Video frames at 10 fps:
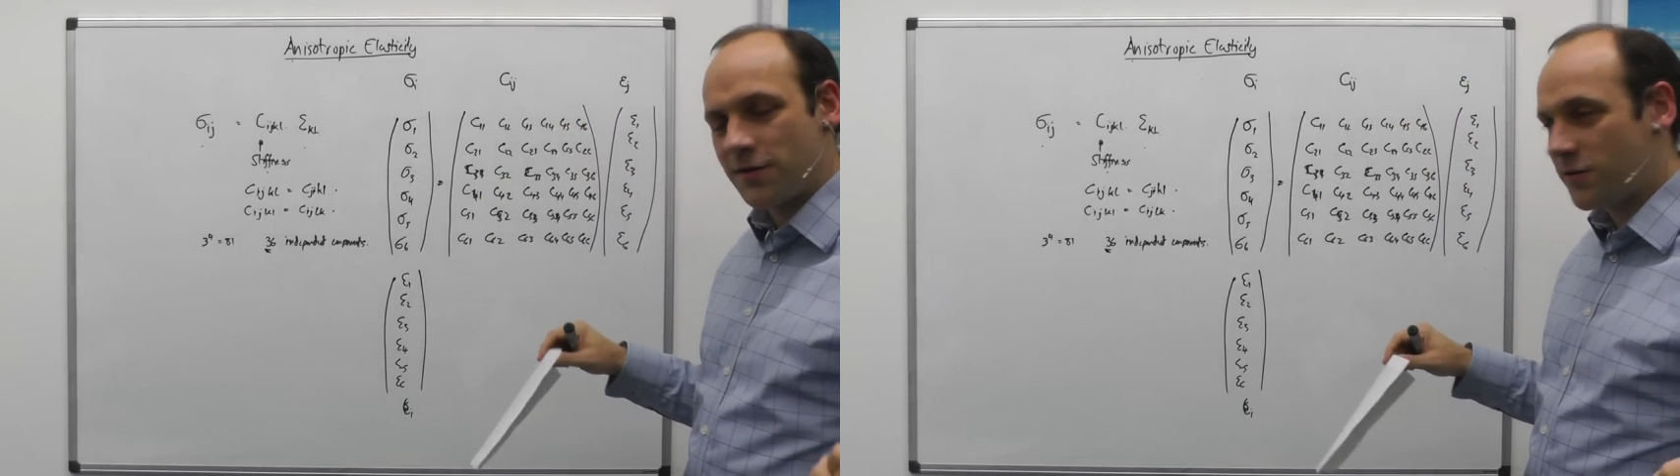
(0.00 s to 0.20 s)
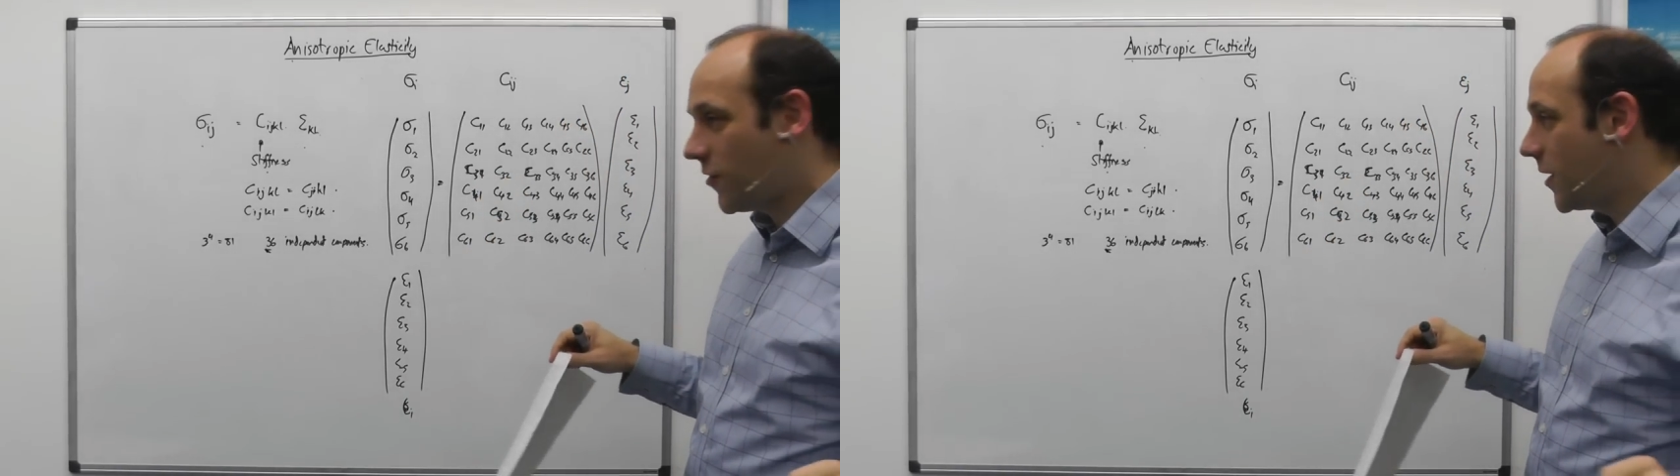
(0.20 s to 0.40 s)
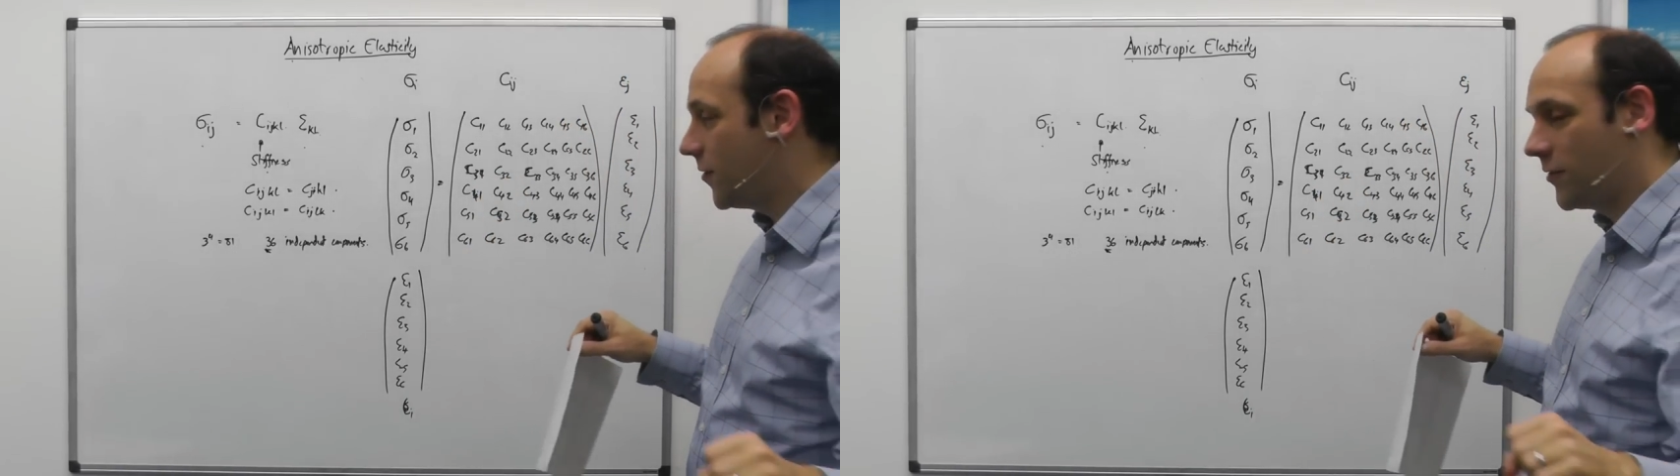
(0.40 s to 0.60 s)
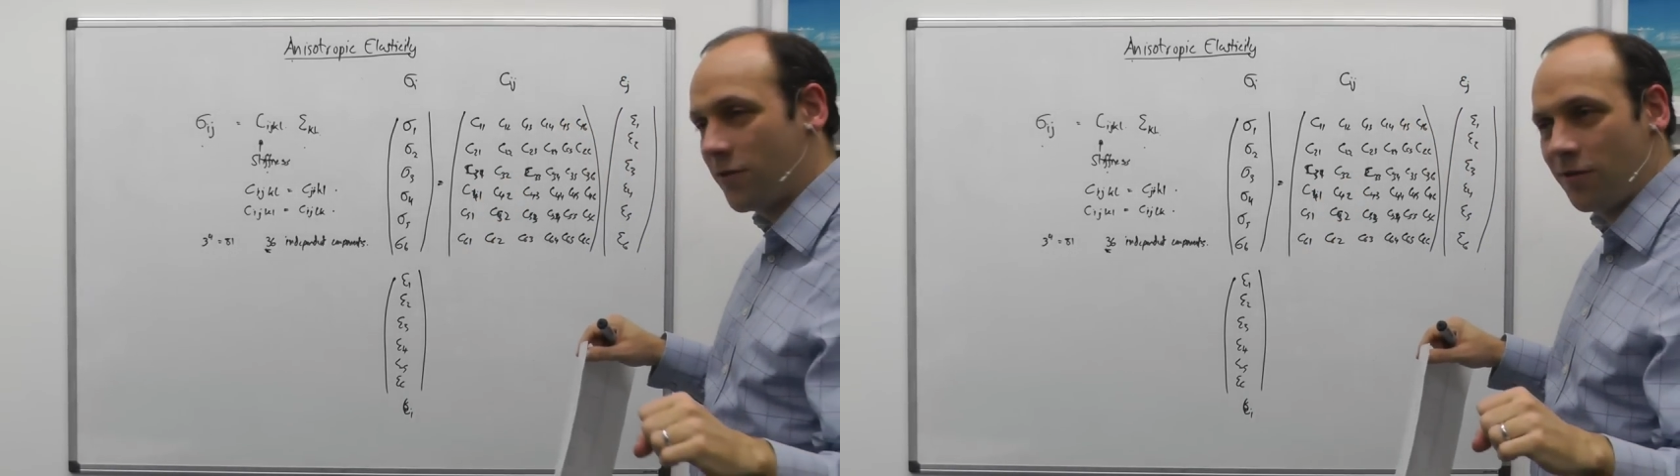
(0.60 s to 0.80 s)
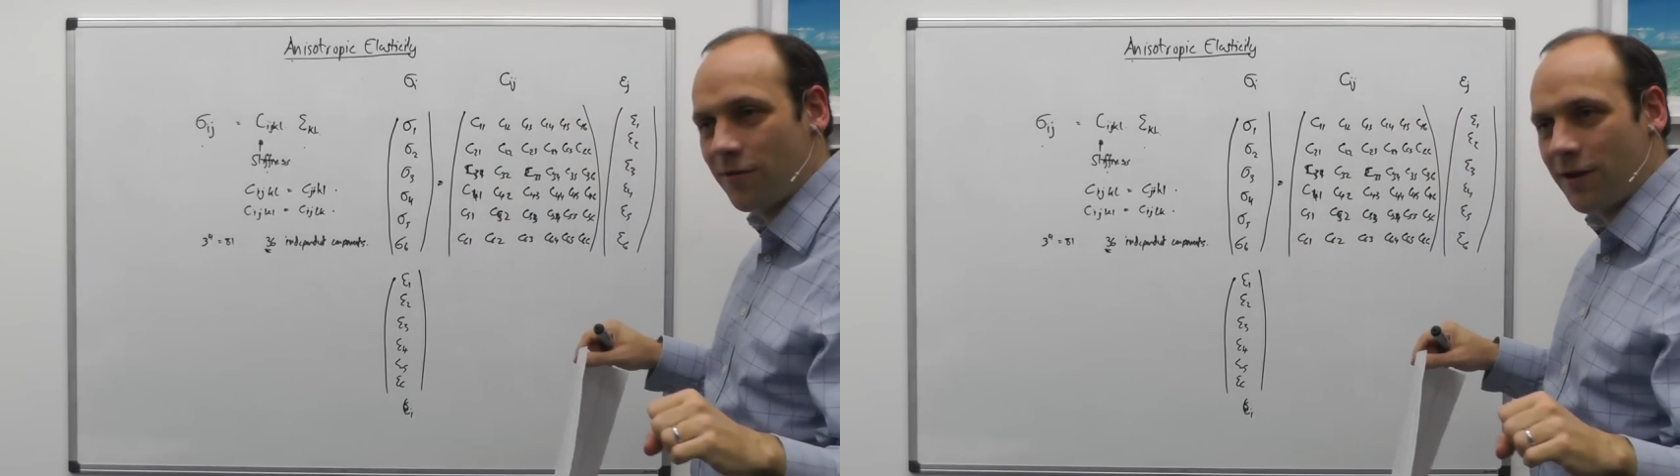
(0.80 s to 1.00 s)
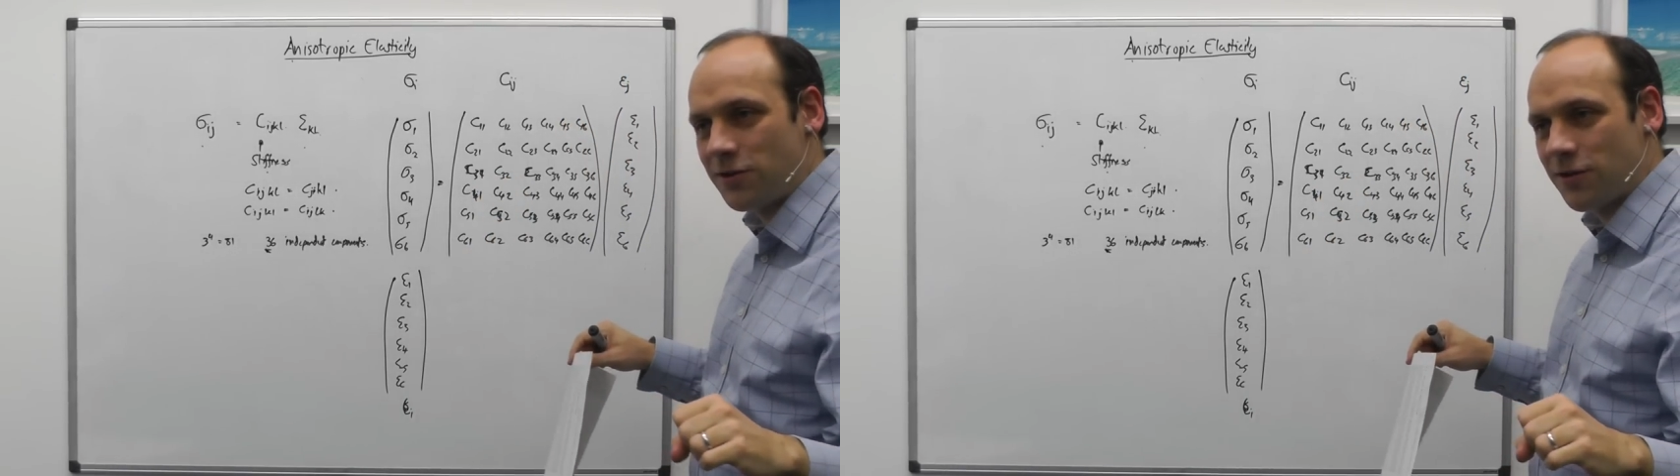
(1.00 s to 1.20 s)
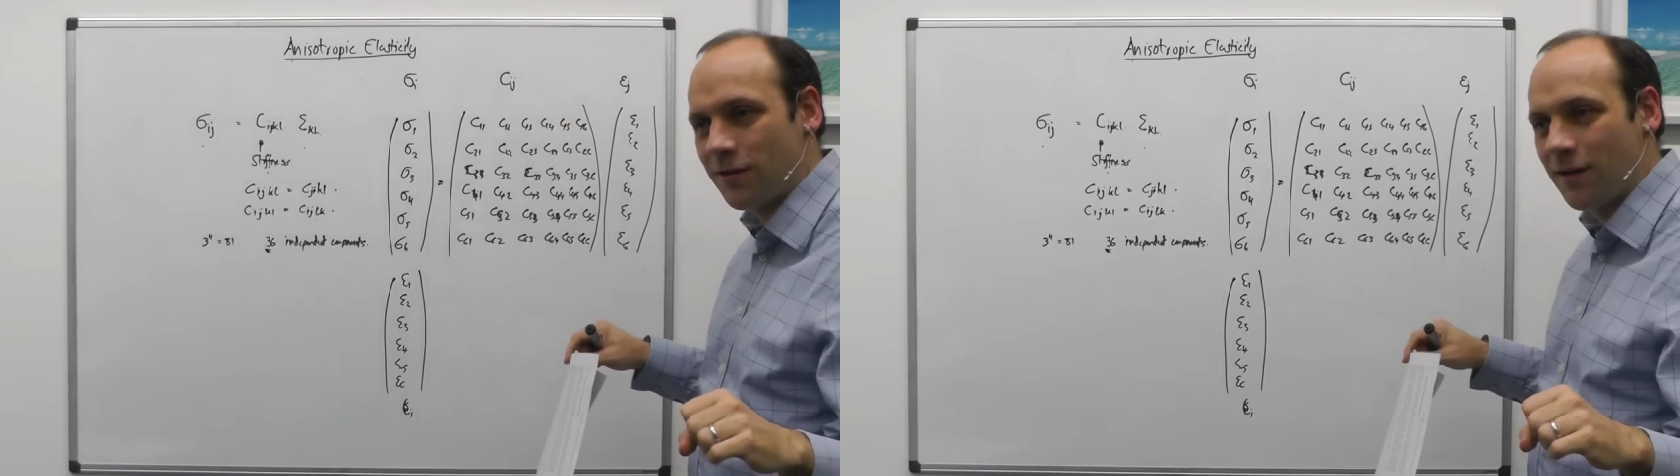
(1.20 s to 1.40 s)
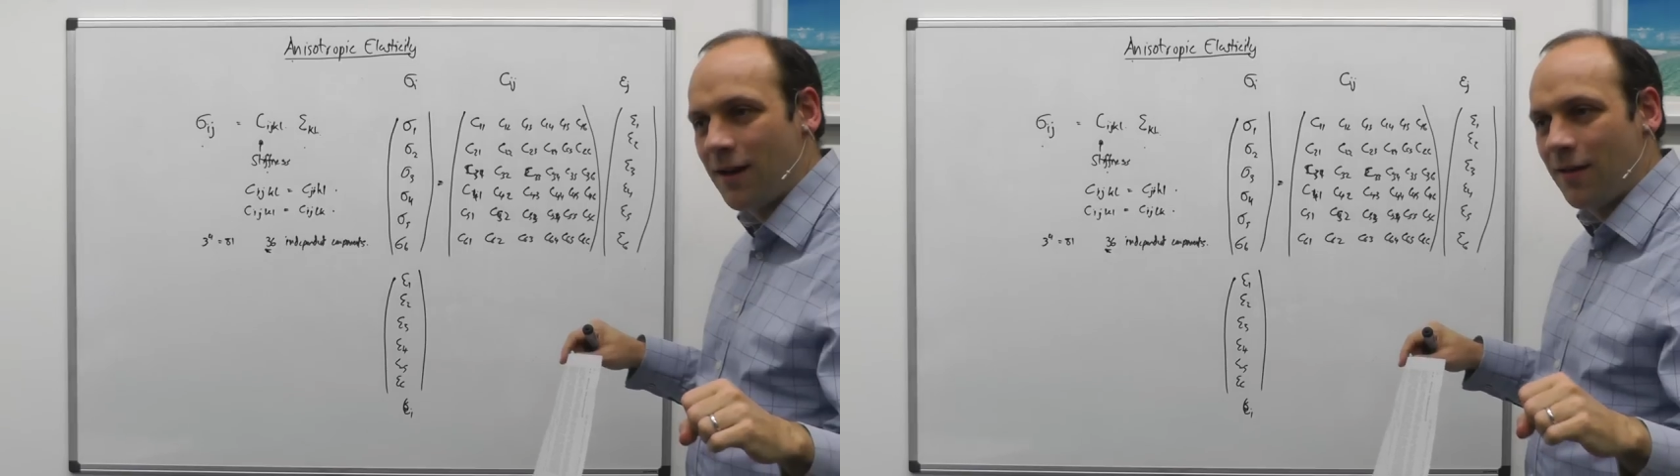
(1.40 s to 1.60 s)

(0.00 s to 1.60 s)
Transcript: strain in the 2 direction,